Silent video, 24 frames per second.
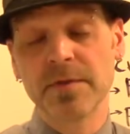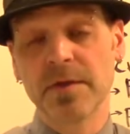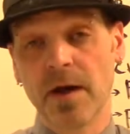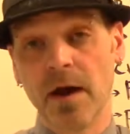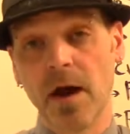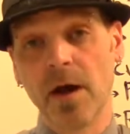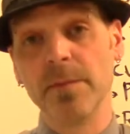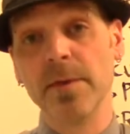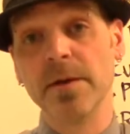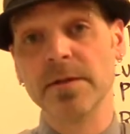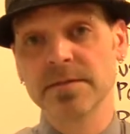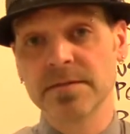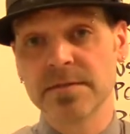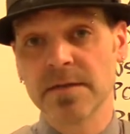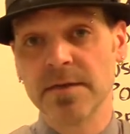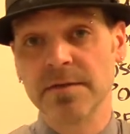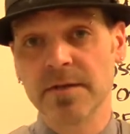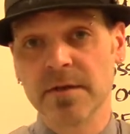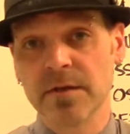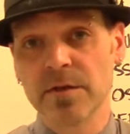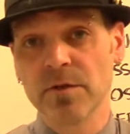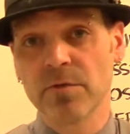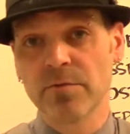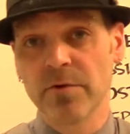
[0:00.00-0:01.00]
comments, and
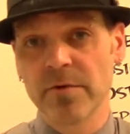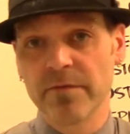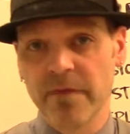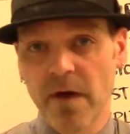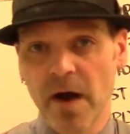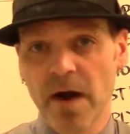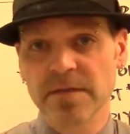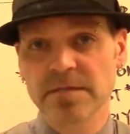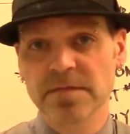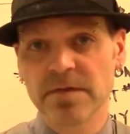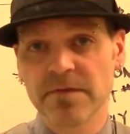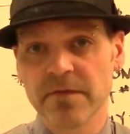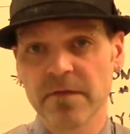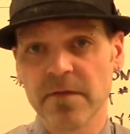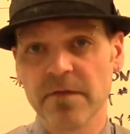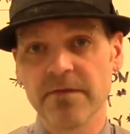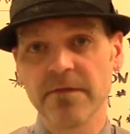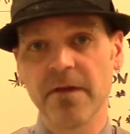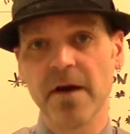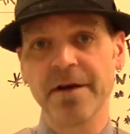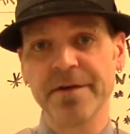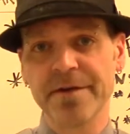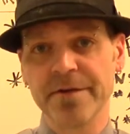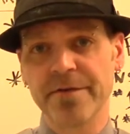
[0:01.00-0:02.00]
then you'll revise it for the
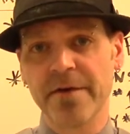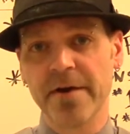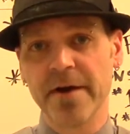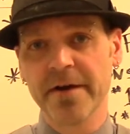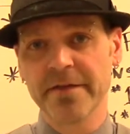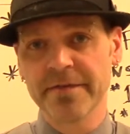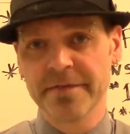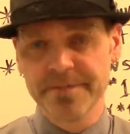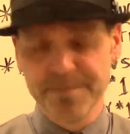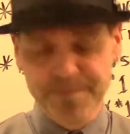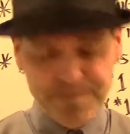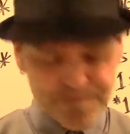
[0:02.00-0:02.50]
final draft.